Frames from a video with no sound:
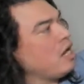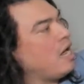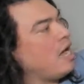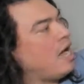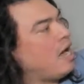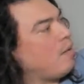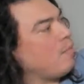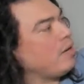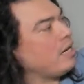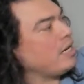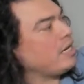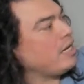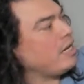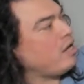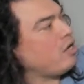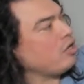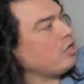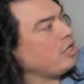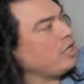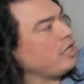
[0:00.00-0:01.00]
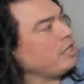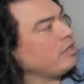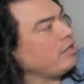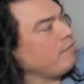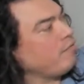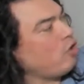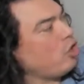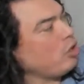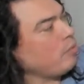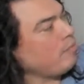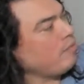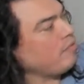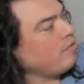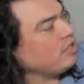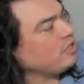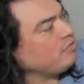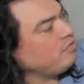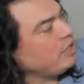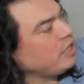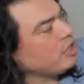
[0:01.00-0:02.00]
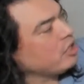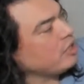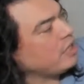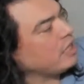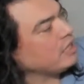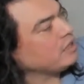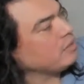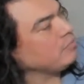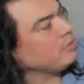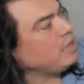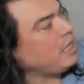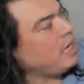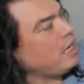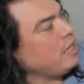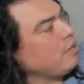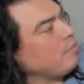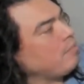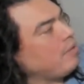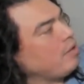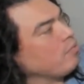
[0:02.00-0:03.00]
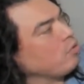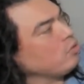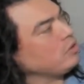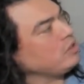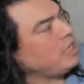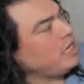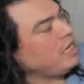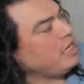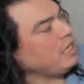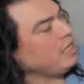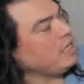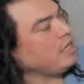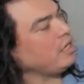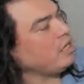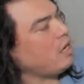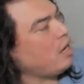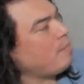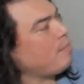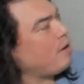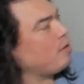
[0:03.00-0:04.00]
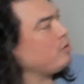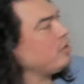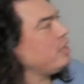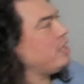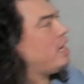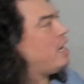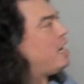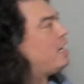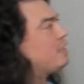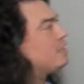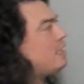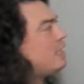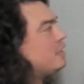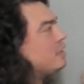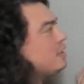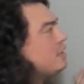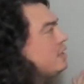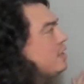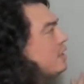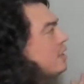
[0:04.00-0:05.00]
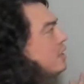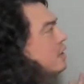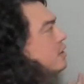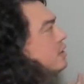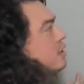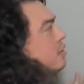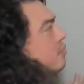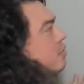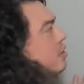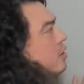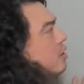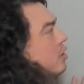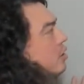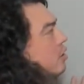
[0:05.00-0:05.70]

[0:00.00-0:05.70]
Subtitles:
I want to calculate the volume of this figure that's obtained by rotating it about the x-axis like this. Let me